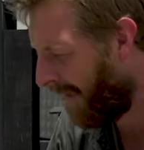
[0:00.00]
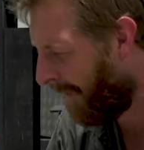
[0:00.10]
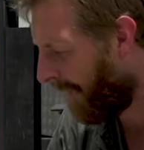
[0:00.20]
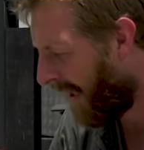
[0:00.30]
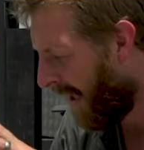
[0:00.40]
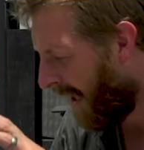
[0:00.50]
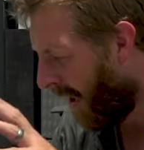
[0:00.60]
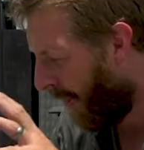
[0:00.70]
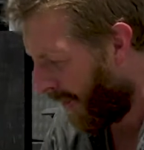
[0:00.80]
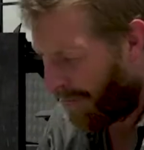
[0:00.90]
But
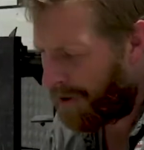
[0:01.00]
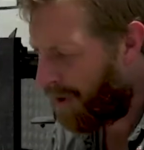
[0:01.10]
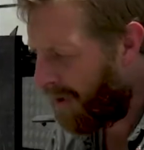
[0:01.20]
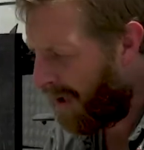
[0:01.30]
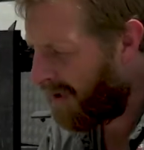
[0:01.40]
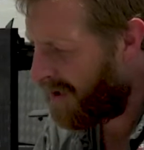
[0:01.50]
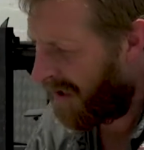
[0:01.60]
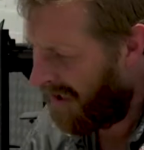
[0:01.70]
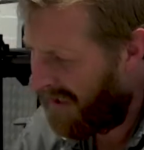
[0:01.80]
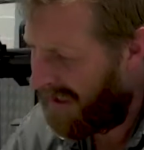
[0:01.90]
what I want you to notice
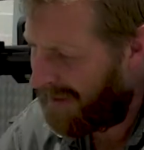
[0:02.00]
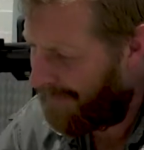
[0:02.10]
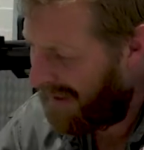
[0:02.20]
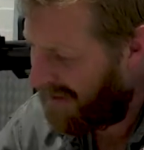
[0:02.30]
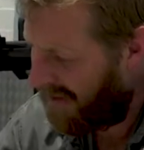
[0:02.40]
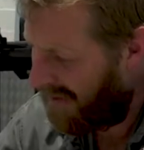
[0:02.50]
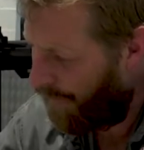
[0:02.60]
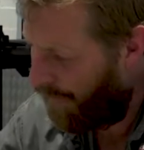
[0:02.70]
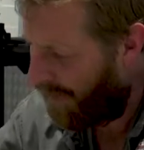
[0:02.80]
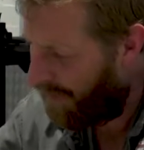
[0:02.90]
here is basically
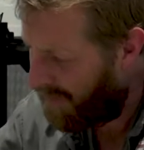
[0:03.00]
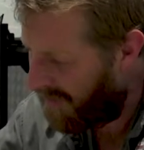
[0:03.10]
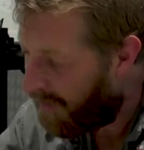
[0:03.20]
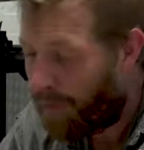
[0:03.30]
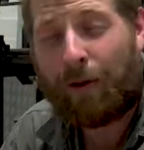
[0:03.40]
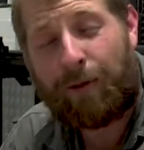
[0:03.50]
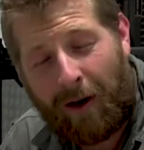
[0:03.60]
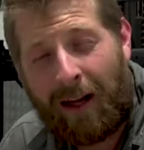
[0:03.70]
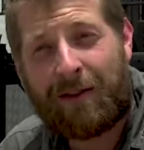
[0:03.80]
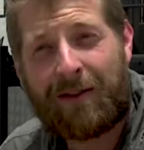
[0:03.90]
we are using the roof
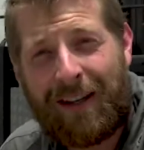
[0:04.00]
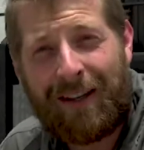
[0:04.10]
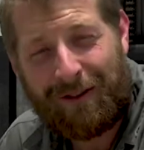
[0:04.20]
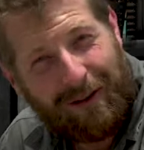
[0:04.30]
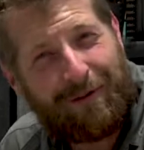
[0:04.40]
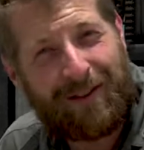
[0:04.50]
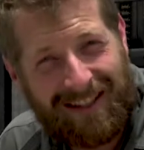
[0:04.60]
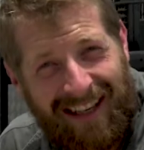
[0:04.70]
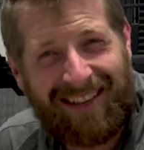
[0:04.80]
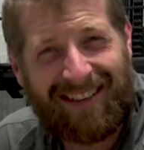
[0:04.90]
rails to lift the
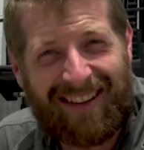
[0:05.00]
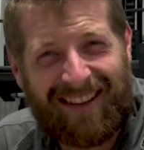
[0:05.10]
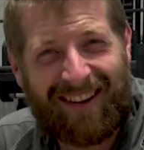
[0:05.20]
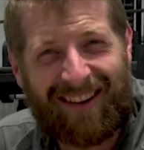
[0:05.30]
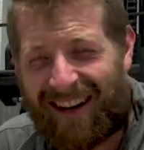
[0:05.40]
tent. All